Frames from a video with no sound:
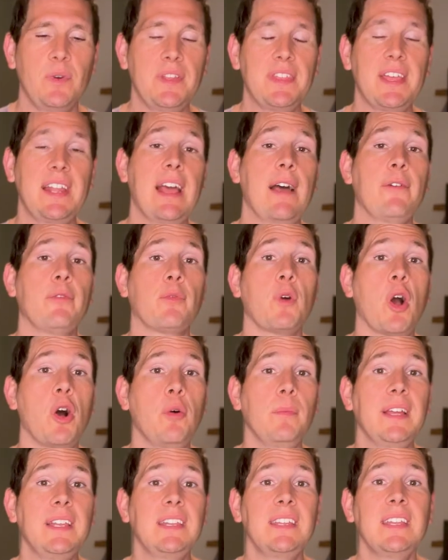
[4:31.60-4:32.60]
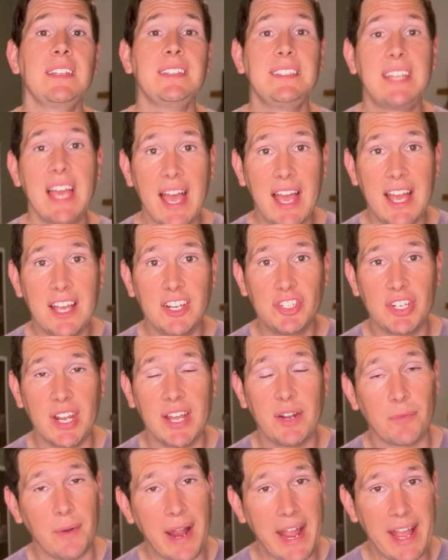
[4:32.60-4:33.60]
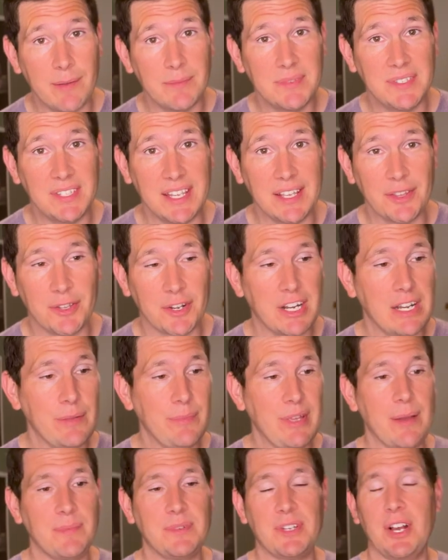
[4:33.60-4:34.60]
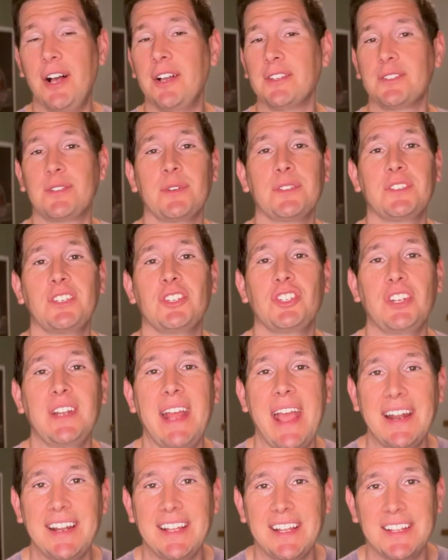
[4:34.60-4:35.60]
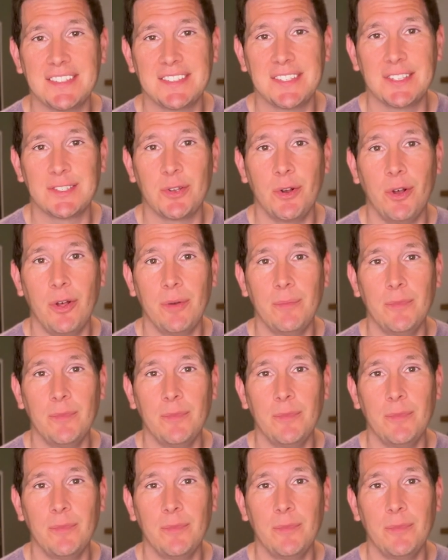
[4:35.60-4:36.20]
We then have Roman, Tej, and Ramsey. They're gonna be up to all sorts of shenanigans this whole